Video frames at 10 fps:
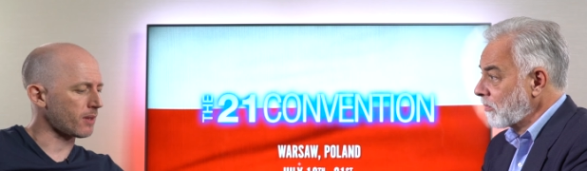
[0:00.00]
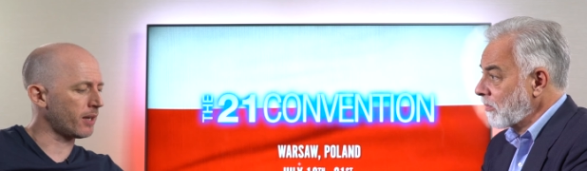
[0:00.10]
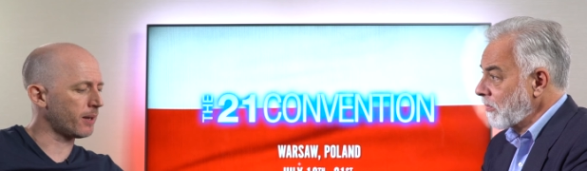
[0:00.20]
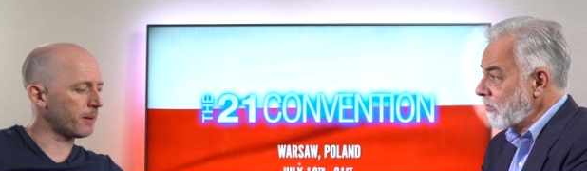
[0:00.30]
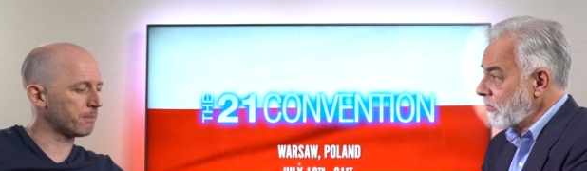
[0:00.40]

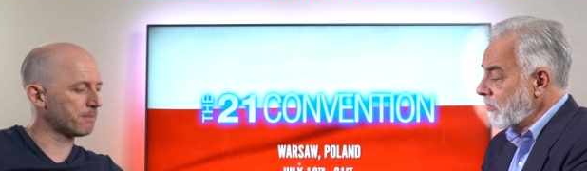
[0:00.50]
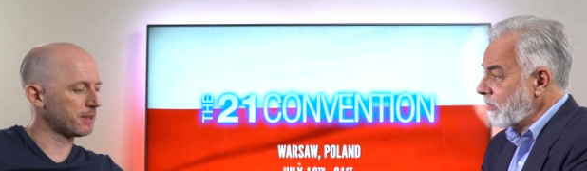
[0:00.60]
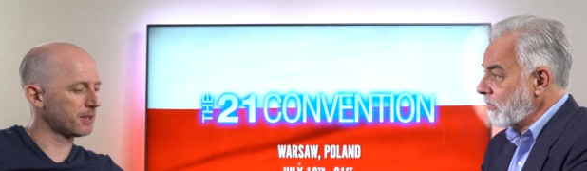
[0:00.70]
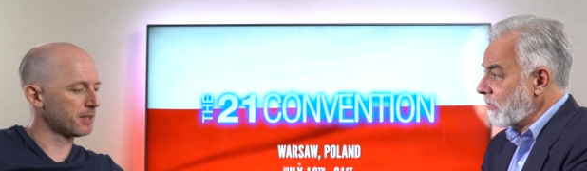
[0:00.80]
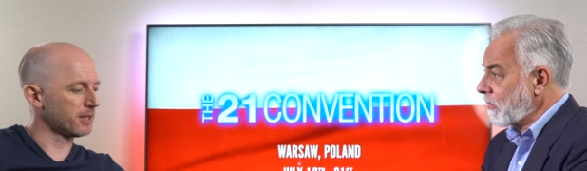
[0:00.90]
Speaker 1: Um,
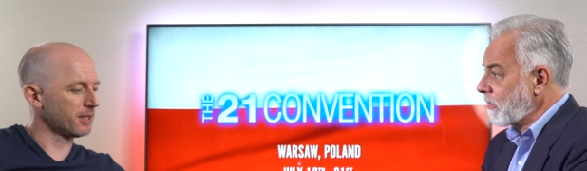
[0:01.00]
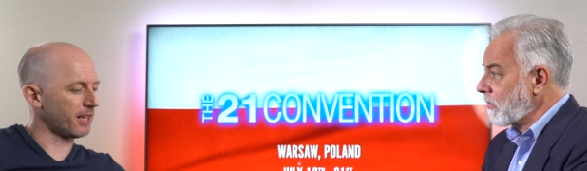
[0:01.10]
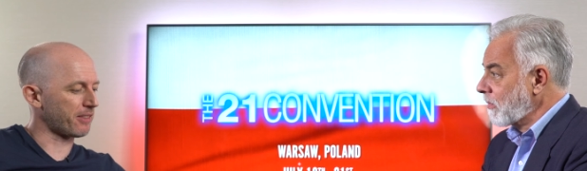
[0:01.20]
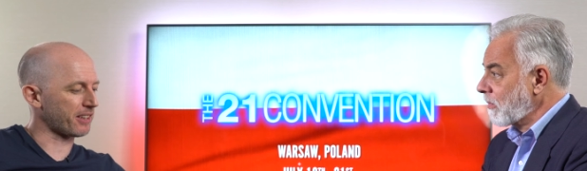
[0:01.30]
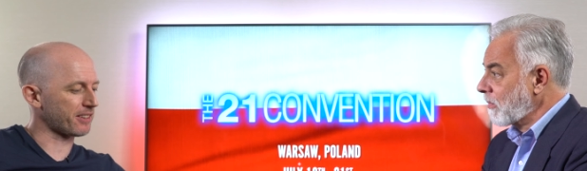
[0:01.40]

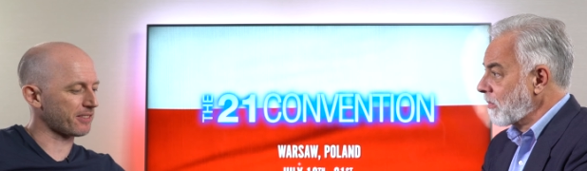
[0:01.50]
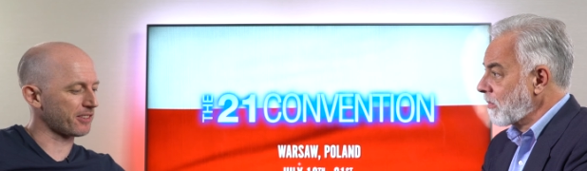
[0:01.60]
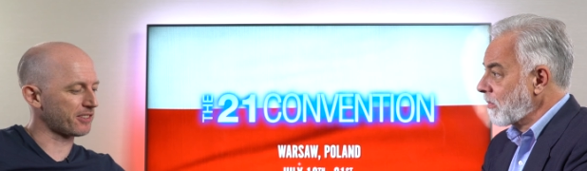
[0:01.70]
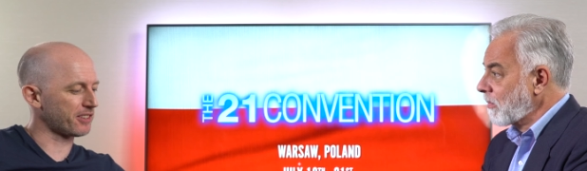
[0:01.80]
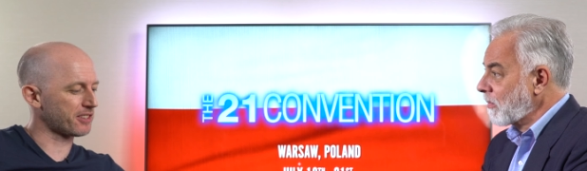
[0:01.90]
I think
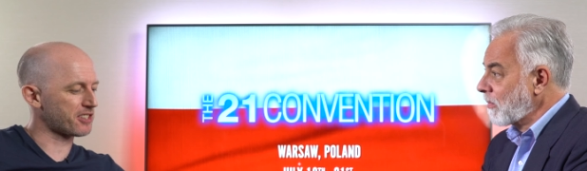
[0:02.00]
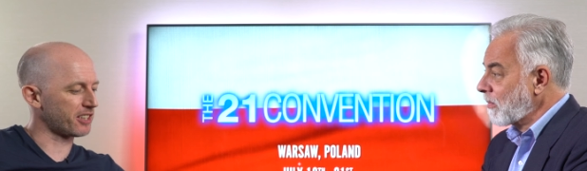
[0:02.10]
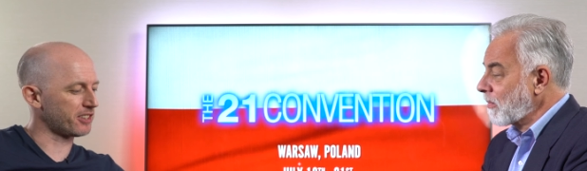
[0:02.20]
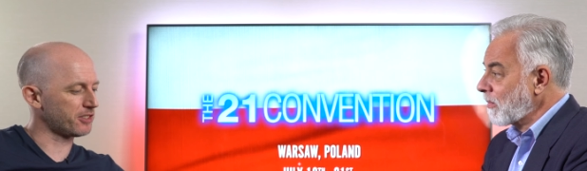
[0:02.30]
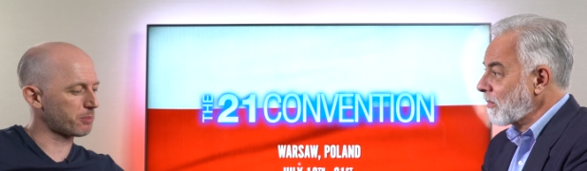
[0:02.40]
there's a
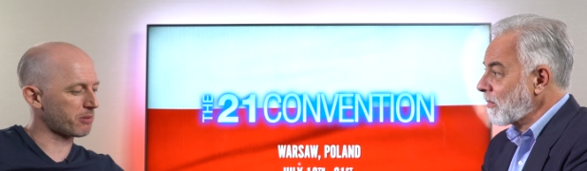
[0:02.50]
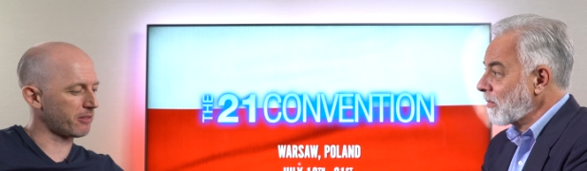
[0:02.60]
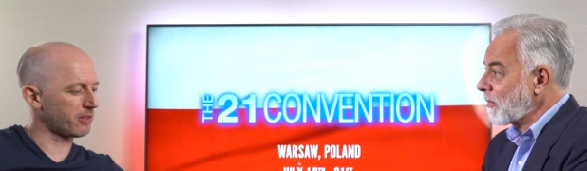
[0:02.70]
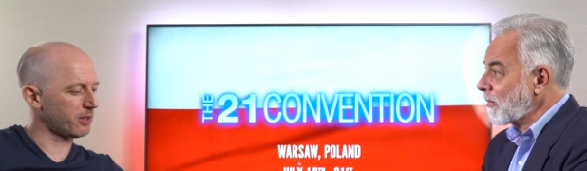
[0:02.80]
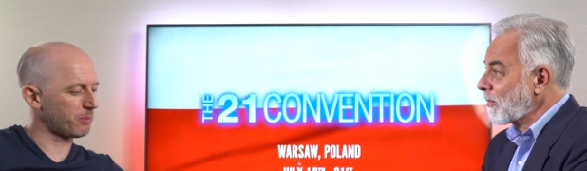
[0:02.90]
Chinese
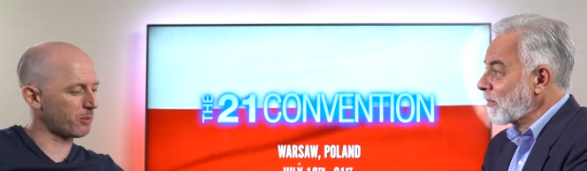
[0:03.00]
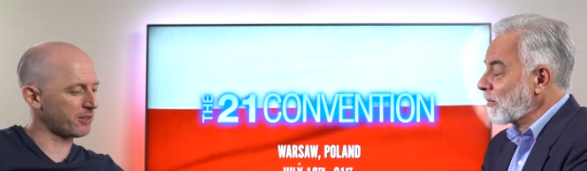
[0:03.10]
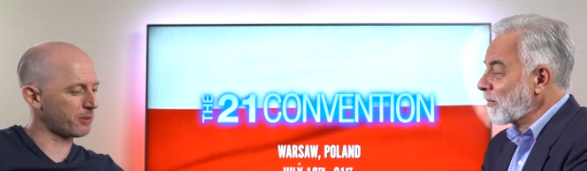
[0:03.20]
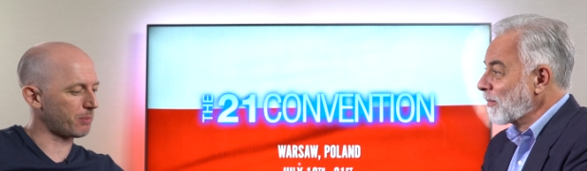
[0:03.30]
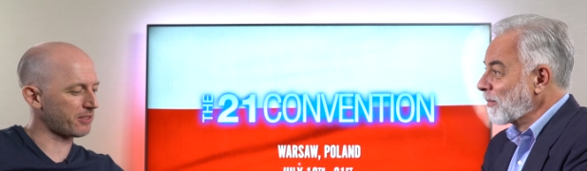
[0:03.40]
proverb
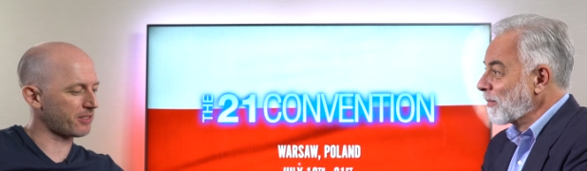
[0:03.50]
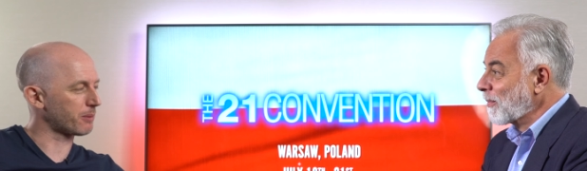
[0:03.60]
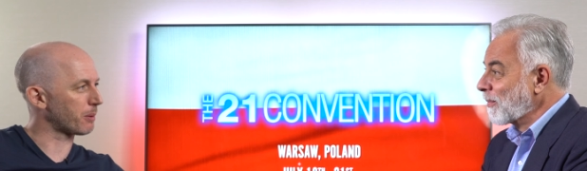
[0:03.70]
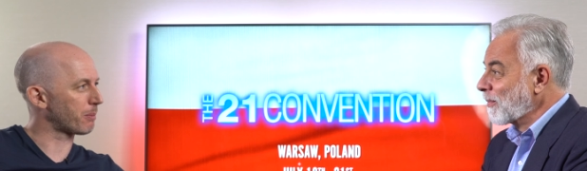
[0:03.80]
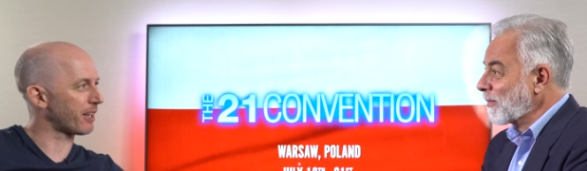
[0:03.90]
when's best
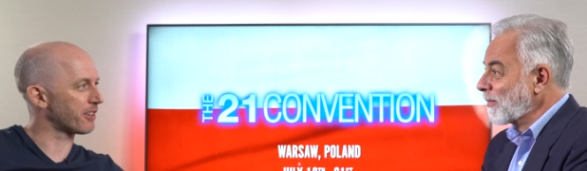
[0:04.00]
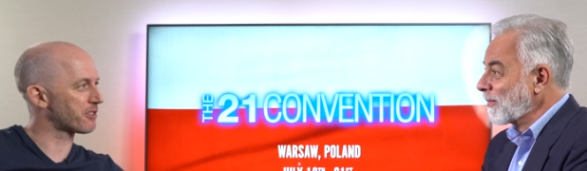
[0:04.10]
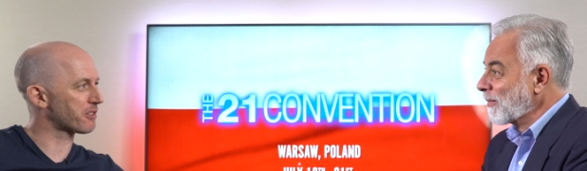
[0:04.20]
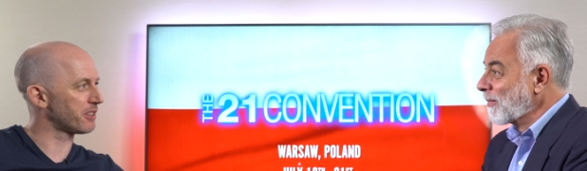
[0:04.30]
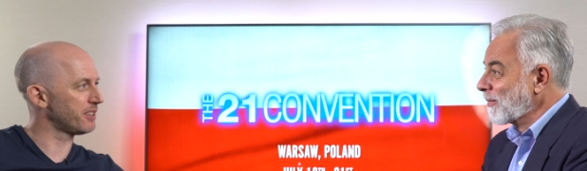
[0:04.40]
time to plant a
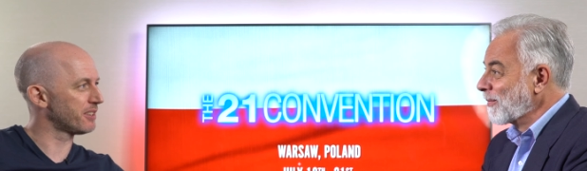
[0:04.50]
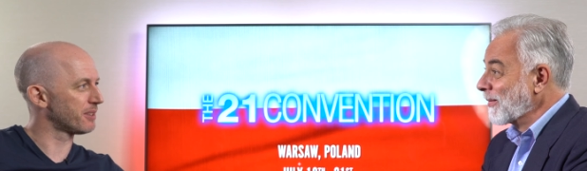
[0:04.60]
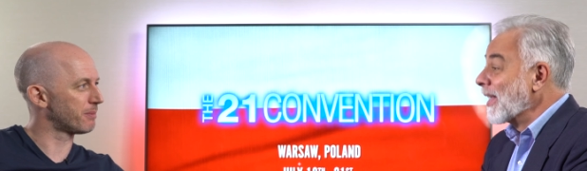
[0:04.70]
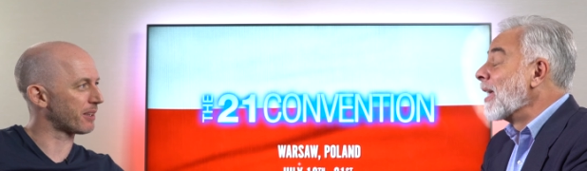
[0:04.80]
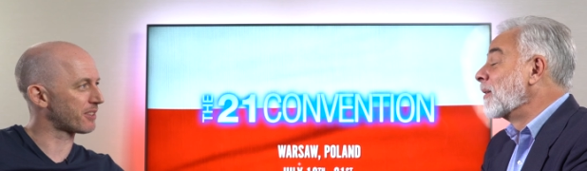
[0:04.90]
tree?
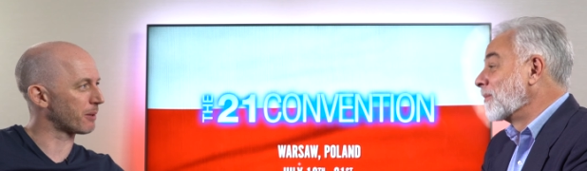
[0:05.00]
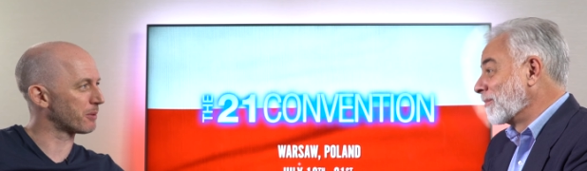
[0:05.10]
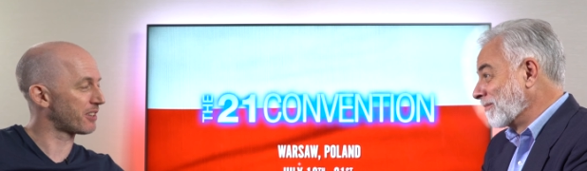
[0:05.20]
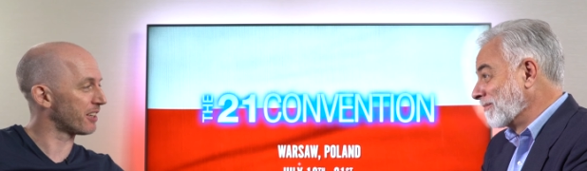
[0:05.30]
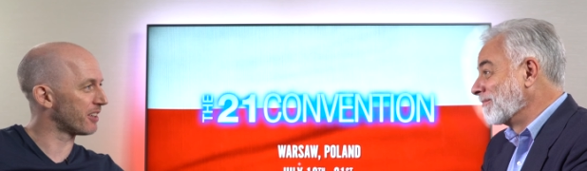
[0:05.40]
Best time
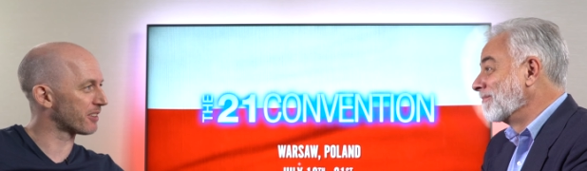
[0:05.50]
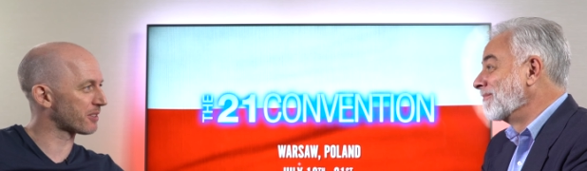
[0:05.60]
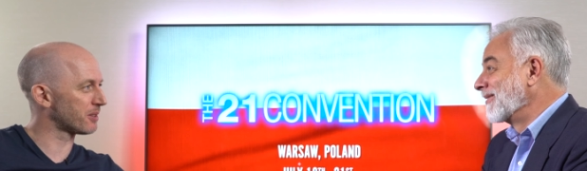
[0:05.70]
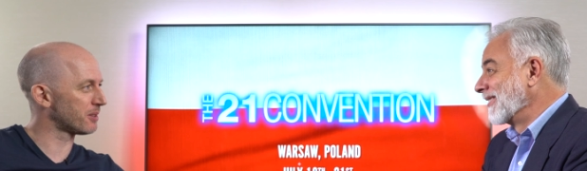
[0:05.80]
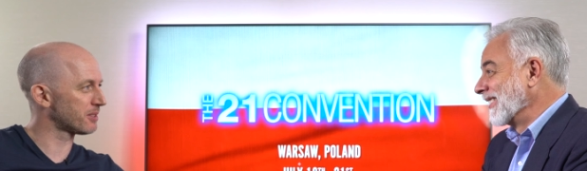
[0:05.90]
was 10 years
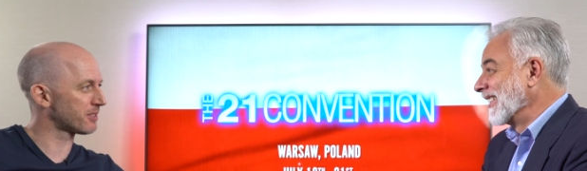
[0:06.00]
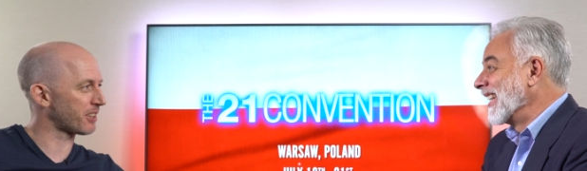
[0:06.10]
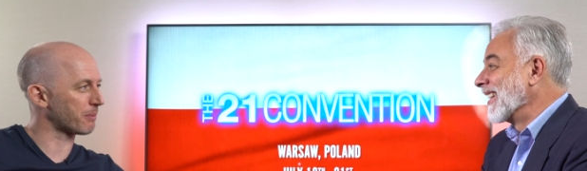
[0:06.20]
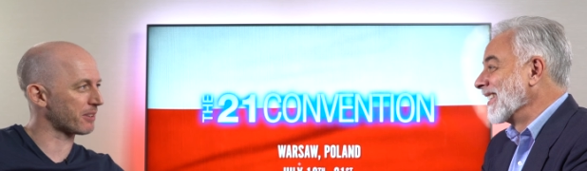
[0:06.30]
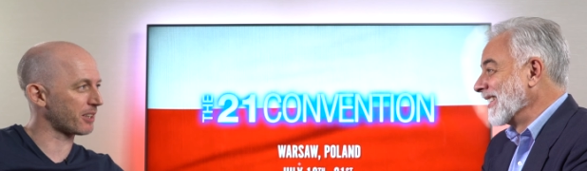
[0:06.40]
ago,
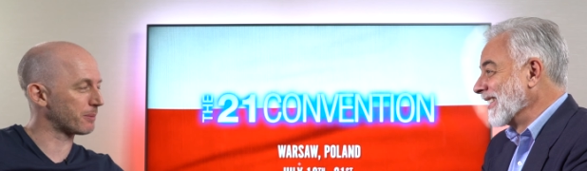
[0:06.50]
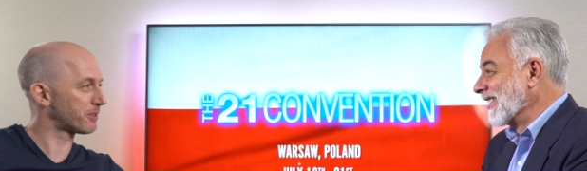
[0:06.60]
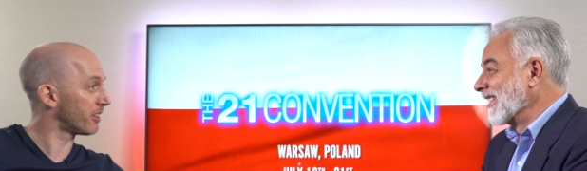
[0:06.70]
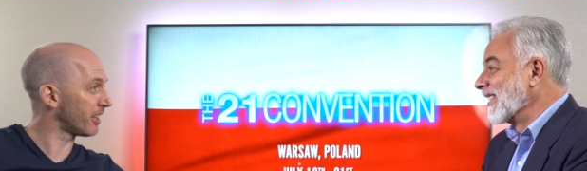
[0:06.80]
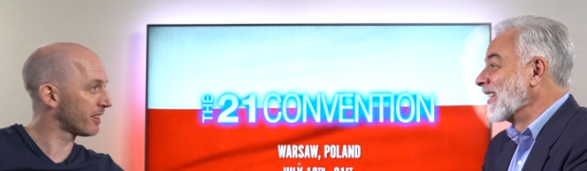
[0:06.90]
second yeah. best time's
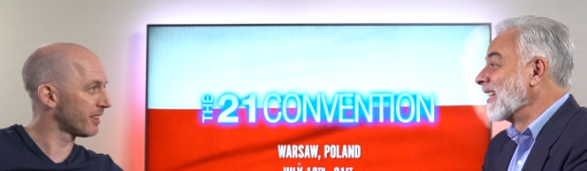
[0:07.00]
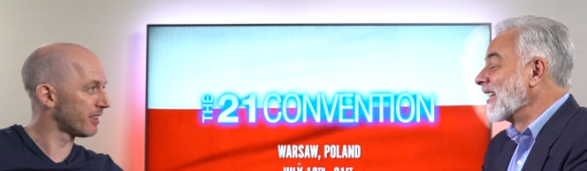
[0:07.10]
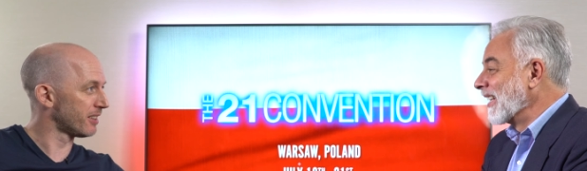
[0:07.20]
today.